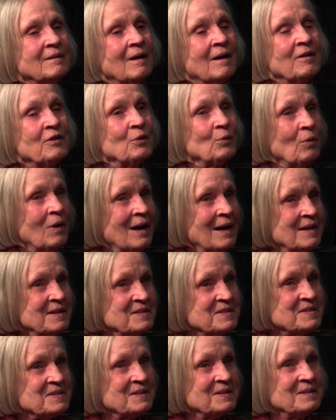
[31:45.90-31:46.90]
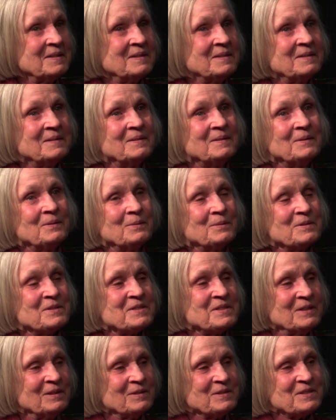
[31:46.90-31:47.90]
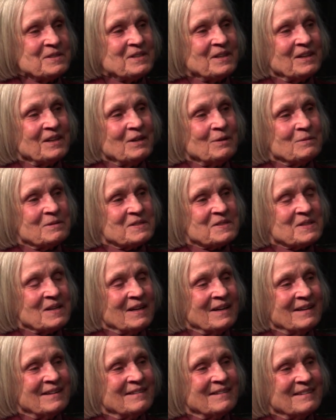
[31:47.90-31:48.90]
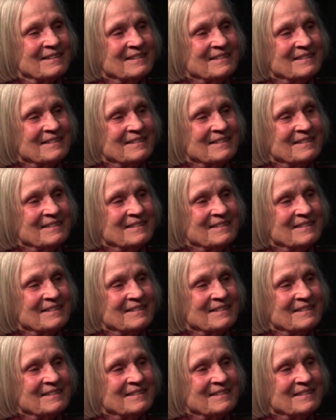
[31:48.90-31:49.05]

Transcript: Otherwise, you're still stuck outside.